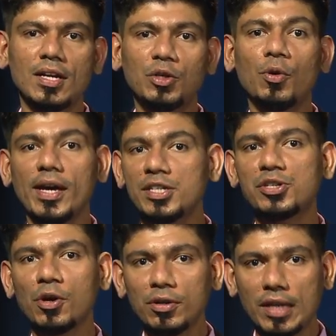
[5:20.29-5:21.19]
To
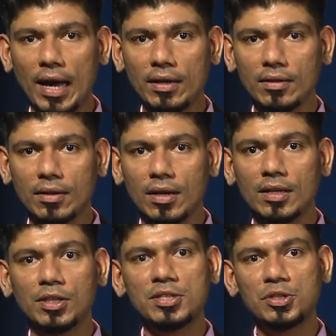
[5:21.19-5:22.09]
ensure that
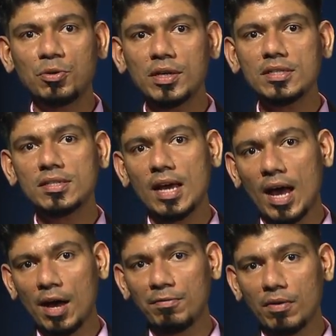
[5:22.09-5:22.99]
the students
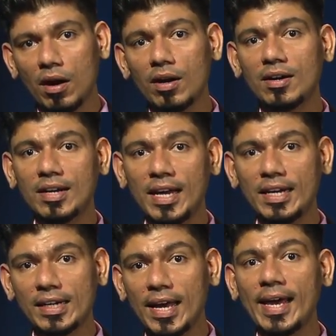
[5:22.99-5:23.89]
have a
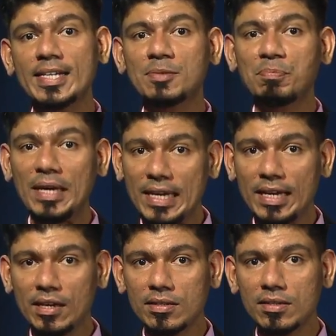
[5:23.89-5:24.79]
great
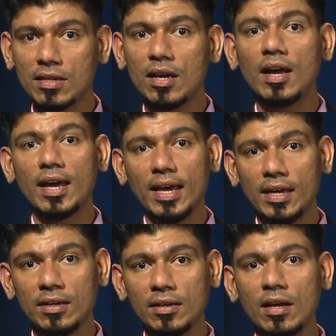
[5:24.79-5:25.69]
experience
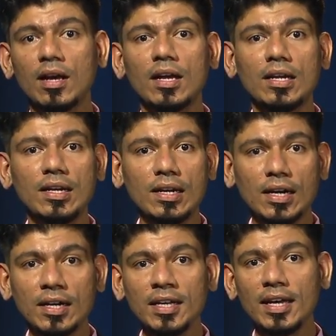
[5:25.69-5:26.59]
in
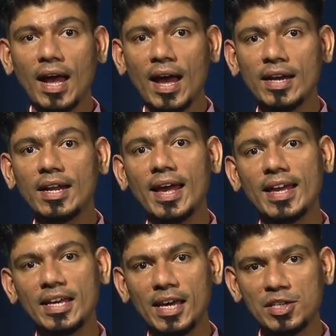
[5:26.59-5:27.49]
learning and
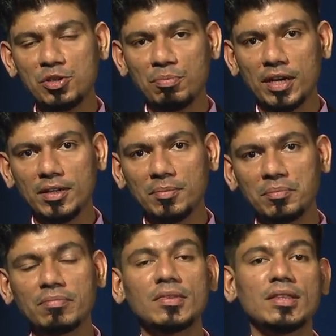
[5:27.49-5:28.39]
engagement,
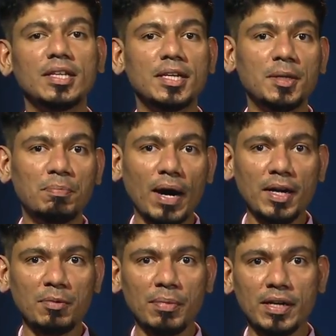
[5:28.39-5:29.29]
the
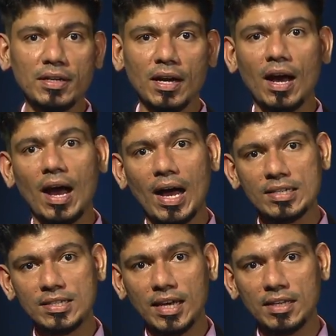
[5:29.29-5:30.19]
department
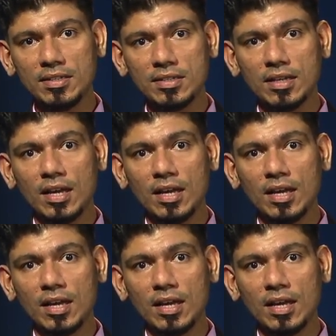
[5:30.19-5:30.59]
assigns